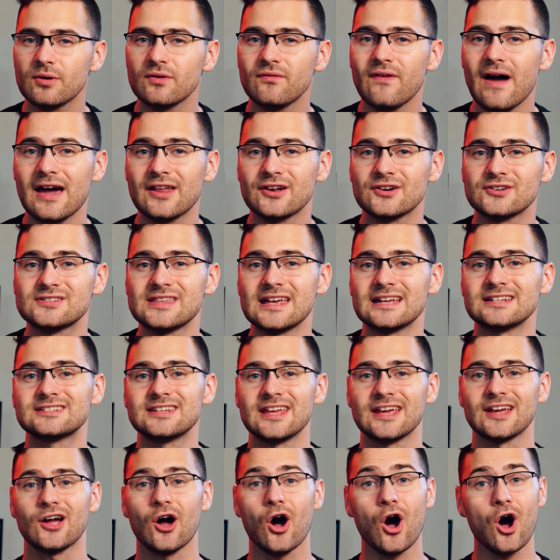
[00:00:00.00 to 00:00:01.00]
providers that
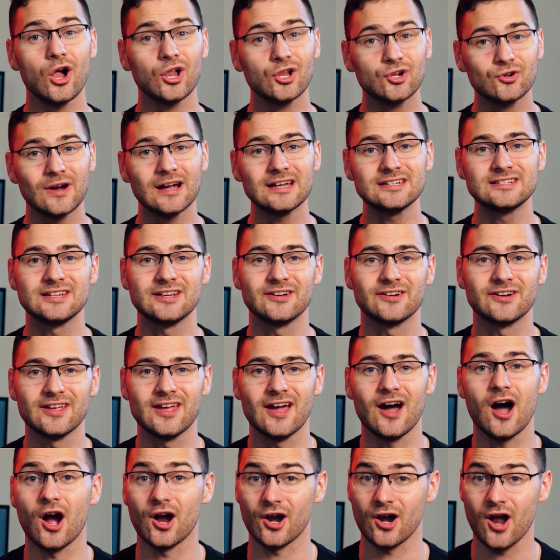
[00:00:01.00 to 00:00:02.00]
tick all
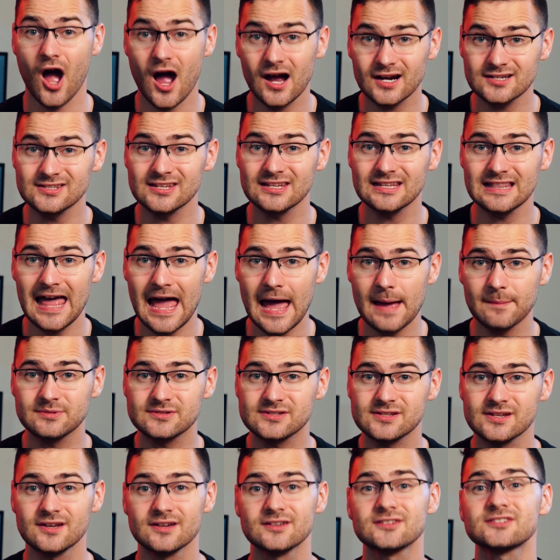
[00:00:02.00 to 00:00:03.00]
criteria are
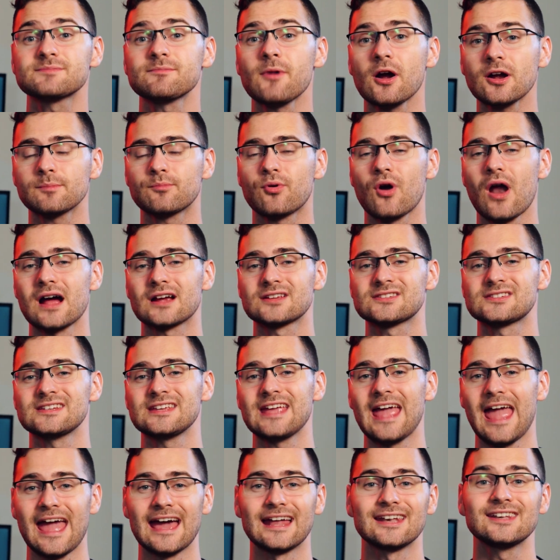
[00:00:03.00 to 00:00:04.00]
Oxylabs,
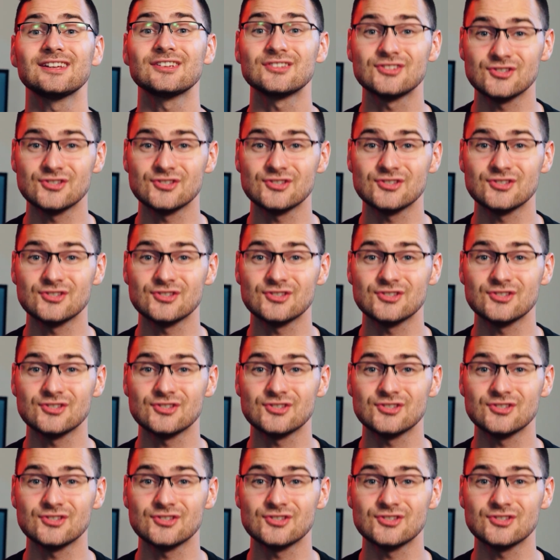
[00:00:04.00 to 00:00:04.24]
SmartProxy, and